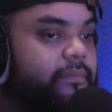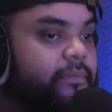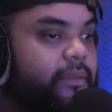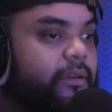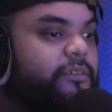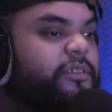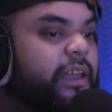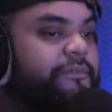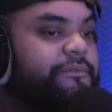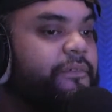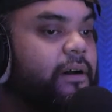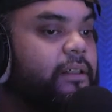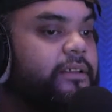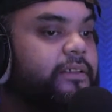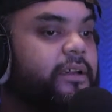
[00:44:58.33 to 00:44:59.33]
it's like
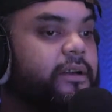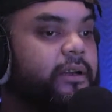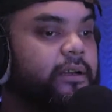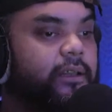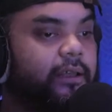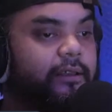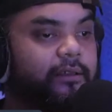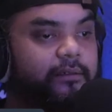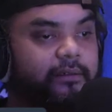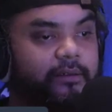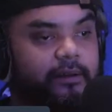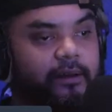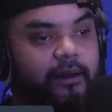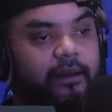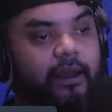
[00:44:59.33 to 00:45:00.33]
voluntary. Like
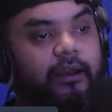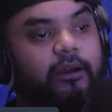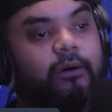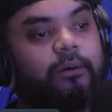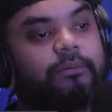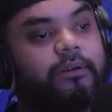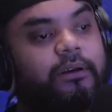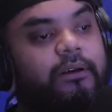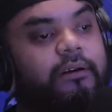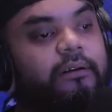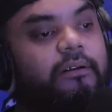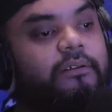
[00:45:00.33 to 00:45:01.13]
I go up there on